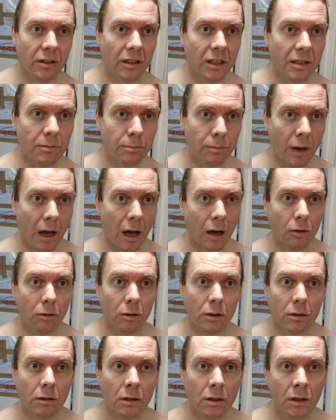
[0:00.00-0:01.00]

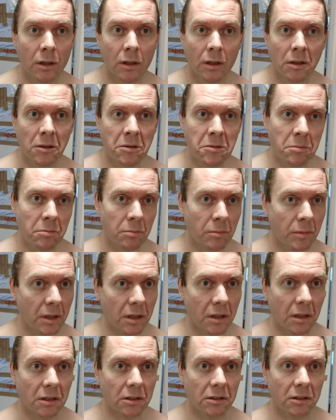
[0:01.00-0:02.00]
power,
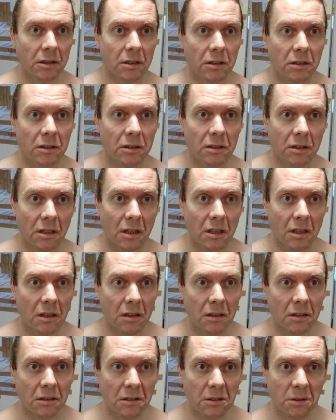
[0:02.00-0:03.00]
because it's
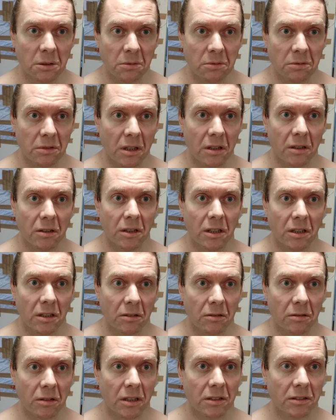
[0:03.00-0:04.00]
a very
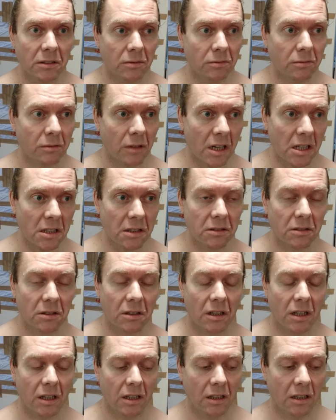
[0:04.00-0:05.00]
aggressive razor,
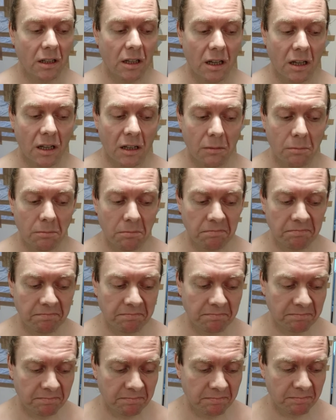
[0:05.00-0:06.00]
and
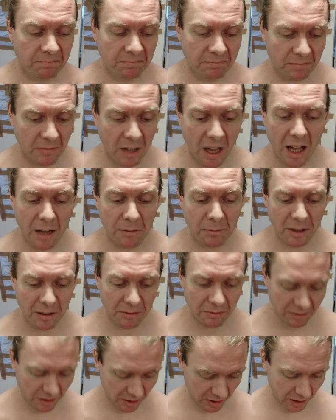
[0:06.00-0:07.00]
I'm not
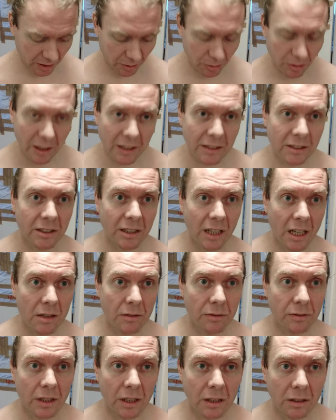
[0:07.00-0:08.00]
very good at
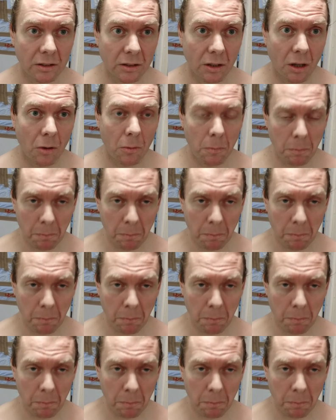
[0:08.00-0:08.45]
shaving, so